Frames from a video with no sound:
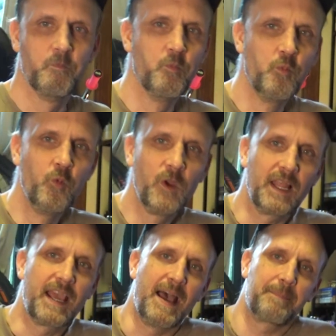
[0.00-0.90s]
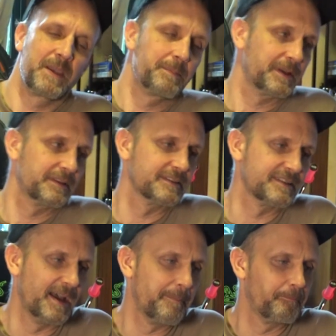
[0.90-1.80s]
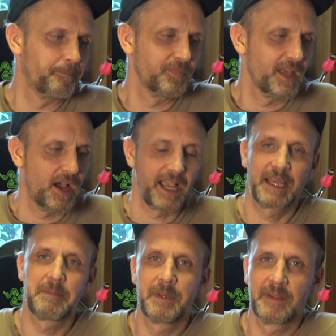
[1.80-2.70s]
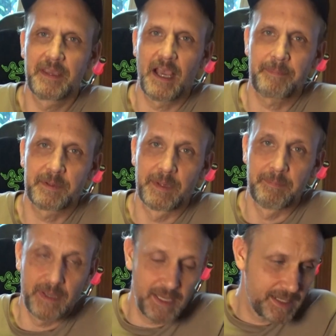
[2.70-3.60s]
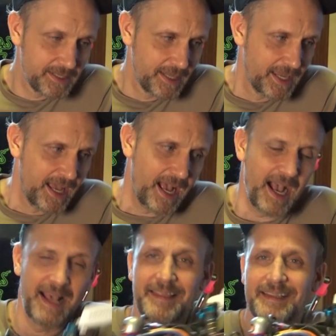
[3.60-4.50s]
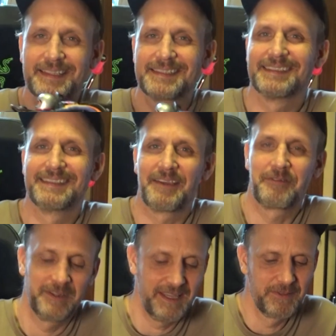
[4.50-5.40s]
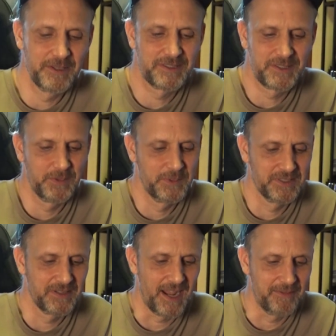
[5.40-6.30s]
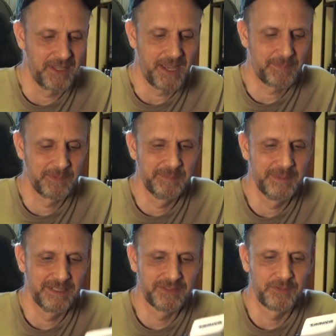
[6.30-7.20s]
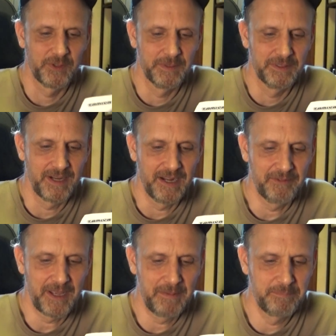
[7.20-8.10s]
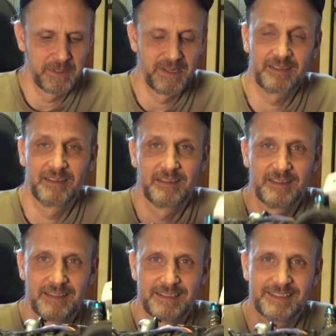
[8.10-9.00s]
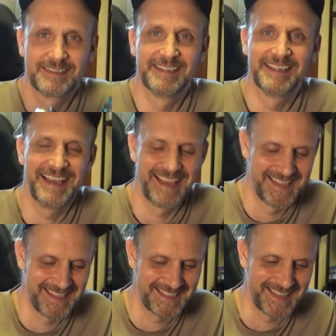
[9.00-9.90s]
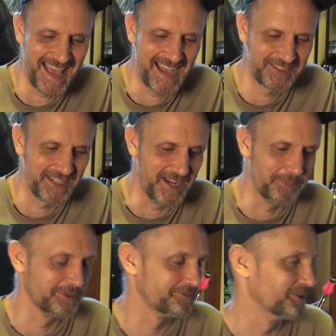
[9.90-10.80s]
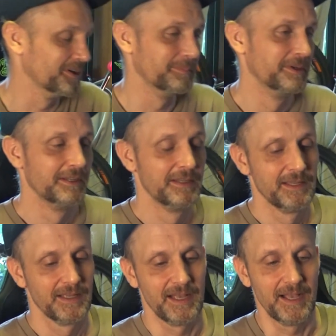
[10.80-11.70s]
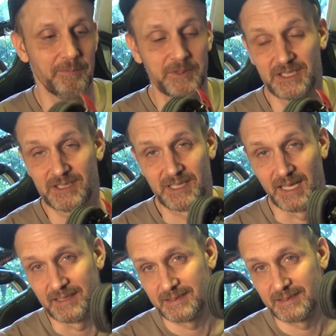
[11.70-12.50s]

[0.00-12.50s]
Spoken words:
Really happy I picked this up. Now I got to build the Optima Mid. I think this will definitely, even though it's 2-wheel drive and the Optima Mid is 4-wheel drive, I'm predicting that this will actually outperform, which it should.